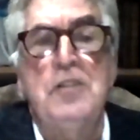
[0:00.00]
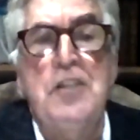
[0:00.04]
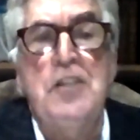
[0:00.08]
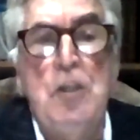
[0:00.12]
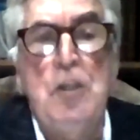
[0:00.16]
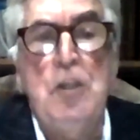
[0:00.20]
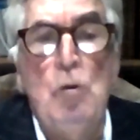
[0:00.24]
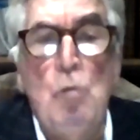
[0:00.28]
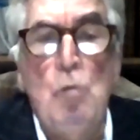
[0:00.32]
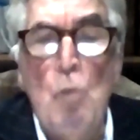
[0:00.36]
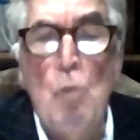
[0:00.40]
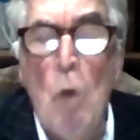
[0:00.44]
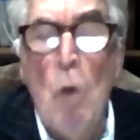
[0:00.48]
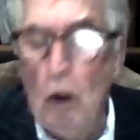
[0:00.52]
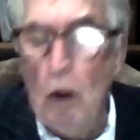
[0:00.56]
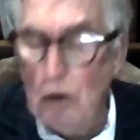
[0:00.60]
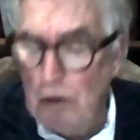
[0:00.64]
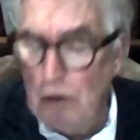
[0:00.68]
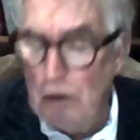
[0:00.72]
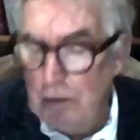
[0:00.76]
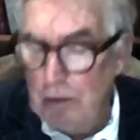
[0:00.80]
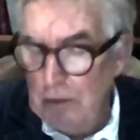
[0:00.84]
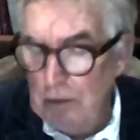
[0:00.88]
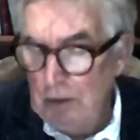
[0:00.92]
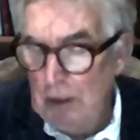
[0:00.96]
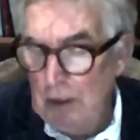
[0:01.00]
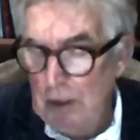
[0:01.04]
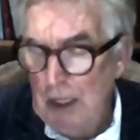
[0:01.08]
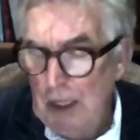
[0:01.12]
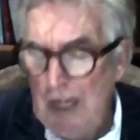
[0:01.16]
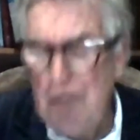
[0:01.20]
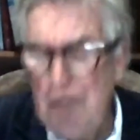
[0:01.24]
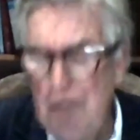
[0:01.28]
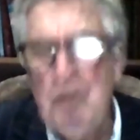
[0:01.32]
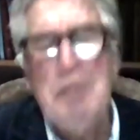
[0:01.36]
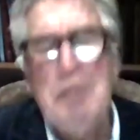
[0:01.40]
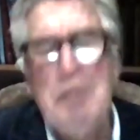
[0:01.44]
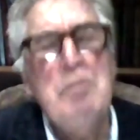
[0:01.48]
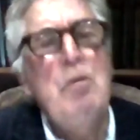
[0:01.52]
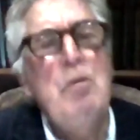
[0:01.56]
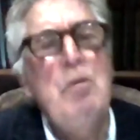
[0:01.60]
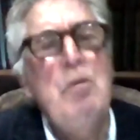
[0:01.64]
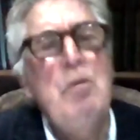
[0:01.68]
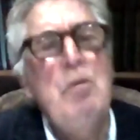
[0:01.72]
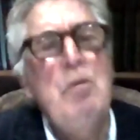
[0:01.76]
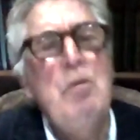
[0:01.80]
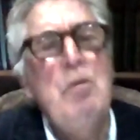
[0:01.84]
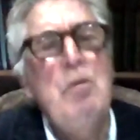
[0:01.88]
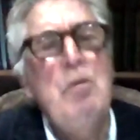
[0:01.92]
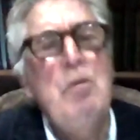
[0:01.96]
U-boat, the U-1. If
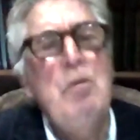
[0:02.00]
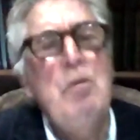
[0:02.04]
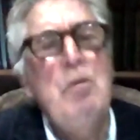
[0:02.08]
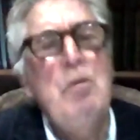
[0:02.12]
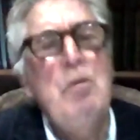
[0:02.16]
we move